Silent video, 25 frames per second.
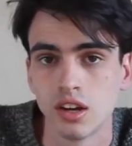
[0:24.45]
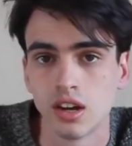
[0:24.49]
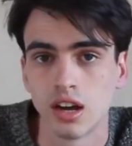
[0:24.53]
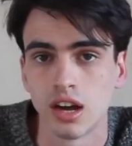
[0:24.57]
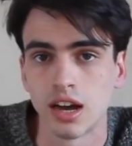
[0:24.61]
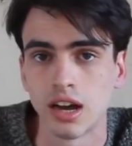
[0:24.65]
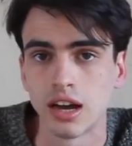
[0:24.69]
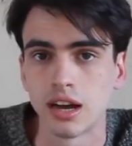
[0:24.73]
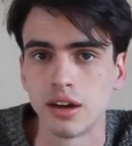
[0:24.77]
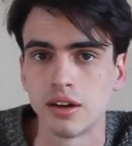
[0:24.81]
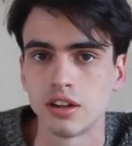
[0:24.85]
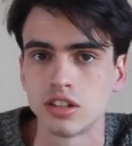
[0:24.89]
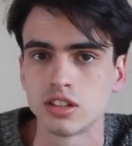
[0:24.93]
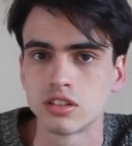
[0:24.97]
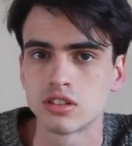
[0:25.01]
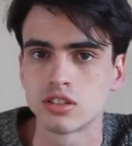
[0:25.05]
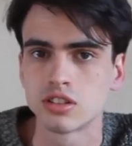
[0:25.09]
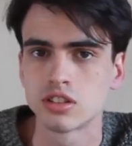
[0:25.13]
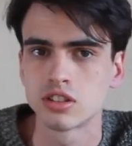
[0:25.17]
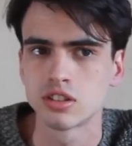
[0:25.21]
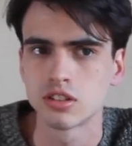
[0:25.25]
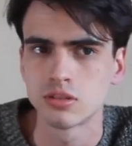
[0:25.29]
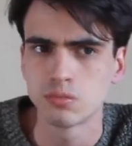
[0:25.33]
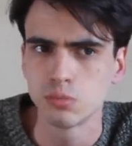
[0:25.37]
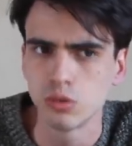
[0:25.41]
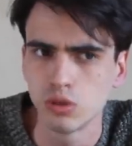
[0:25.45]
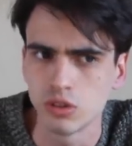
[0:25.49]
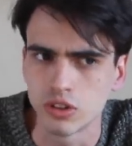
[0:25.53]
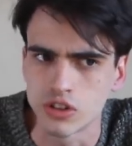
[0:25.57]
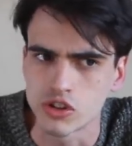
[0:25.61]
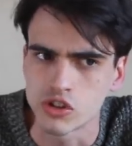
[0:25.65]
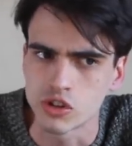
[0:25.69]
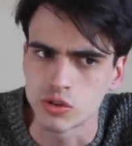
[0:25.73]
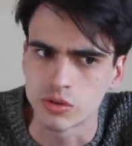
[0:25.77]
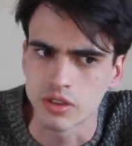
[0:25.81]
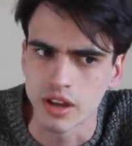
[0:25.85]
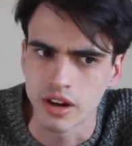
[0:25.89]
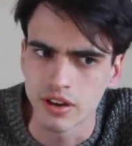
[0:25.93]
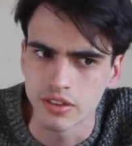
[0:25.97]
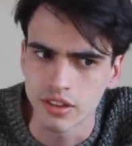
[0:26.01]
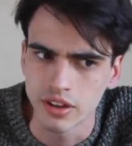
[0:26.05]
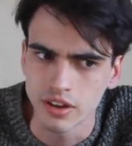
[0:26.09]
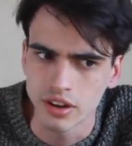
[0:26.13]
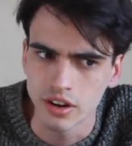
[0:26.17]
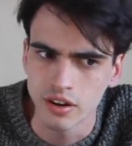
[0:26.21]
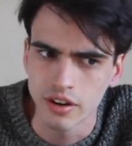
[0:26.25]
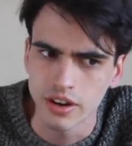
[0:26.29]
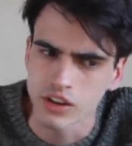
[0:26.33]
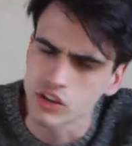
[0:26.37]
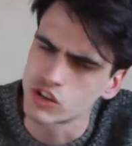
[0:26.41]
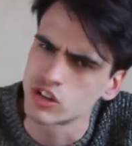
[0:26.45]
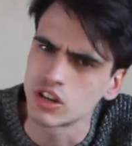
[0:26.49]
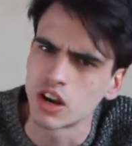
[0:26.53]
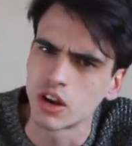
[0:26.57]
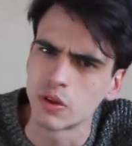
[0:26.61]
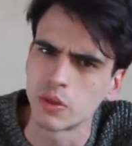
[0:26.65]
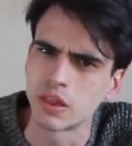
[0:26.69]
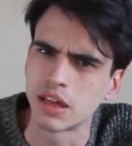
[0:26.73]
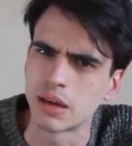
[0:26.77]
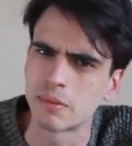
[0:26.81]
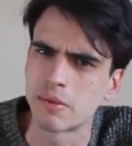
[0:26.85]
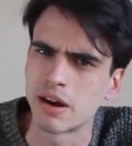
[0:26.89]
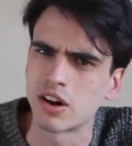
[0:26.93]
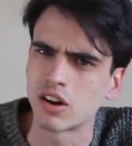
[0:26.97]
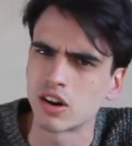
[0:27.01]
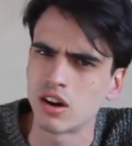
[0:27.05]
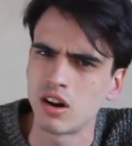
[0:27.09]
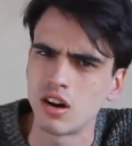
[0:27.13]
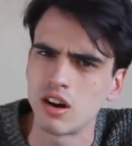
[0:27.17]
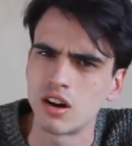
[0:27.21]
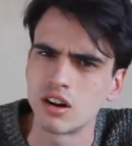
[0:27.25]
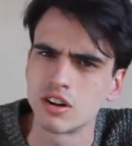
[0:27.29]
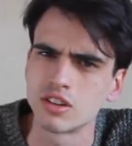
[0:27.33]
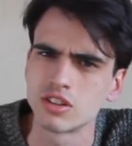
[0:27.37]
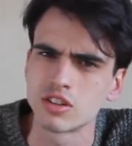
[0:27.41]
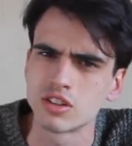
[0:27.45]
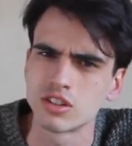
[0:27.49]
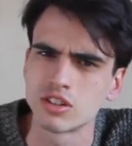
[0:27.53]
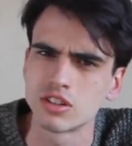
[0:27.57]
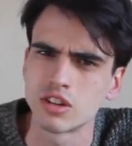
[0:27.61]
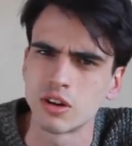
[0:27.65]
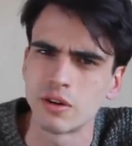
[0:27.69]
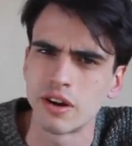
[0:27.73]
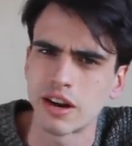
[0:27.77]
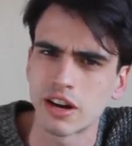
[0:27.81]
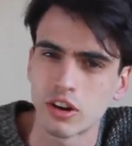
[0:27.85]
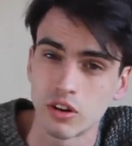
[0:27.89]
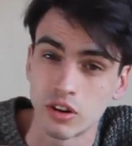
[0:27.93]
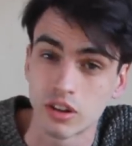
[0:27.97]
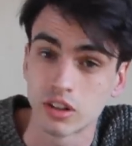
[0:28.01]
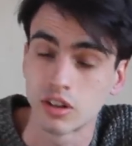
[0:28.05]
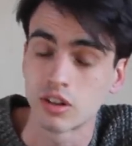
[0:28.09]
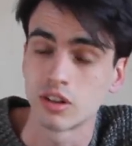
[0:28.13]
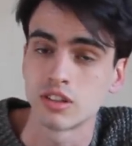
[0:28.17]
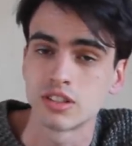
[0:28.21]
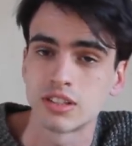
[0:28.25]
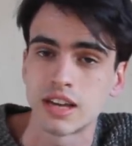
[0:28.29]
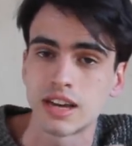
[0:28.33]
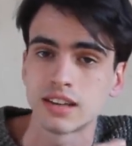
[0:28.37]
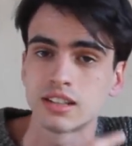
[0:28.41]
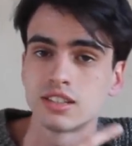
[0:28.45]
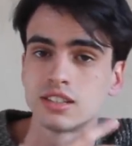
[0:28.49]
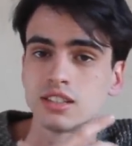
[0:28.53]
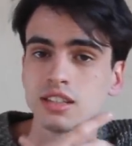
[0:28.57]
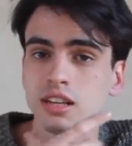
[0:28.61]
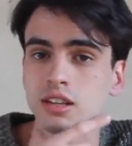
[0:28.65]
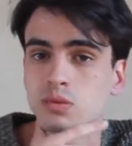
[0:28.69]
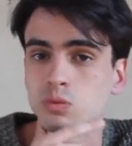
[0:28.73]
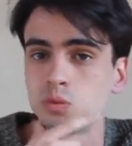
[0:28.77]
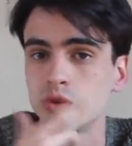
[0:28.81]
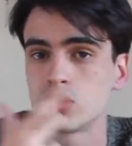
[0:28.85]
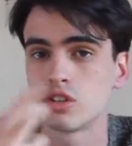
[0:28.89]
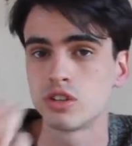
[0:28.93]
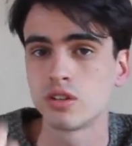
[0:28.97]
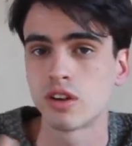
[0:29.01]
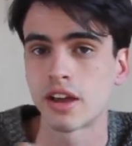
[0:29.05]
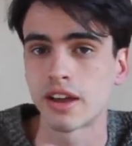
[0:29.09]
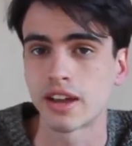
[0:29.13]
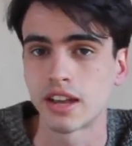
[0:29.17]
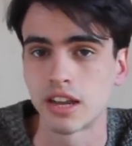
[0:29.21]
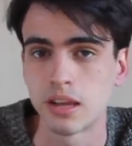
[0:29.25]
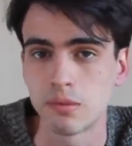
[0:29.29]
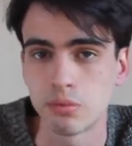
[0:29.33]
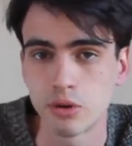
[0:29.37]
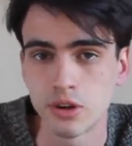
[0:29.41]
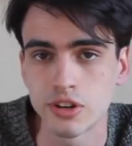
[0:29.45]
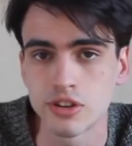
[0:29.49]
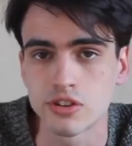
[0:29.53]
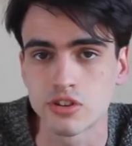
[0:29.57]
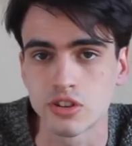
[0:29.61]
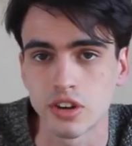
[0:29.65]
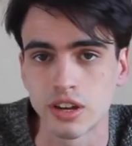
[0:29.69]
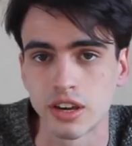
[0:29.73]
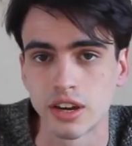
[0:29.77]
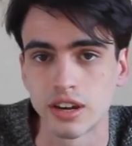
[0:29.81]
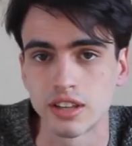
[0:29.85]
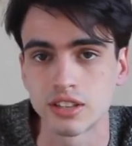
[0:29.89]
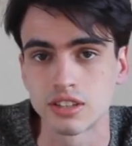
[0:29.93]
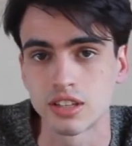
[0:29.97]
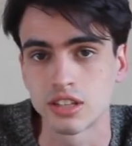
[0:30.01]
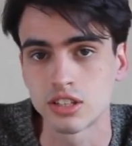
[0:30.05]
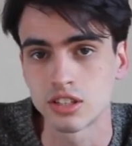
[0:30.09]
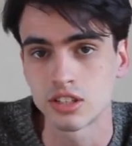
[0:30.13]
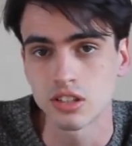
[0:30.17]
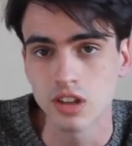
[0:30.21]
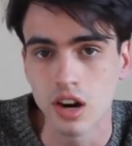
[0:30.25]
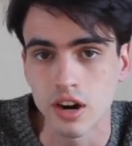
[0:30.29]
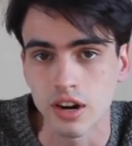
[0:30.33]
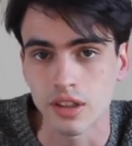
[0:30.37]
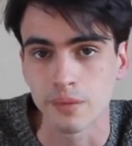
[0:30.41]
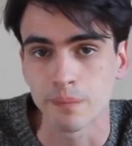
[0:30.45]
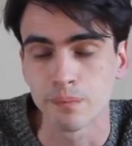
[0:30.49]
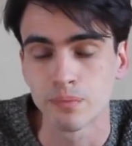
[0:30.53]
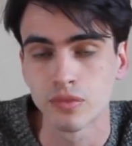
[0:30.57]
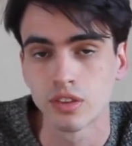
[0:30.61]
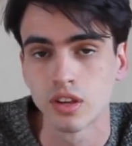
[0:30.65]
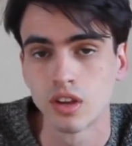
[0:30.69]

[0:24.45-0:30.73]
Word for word: Uh, small issue there, they don't actually know anything about cars. So I got in contact and said, would you like any pointers or get anything started?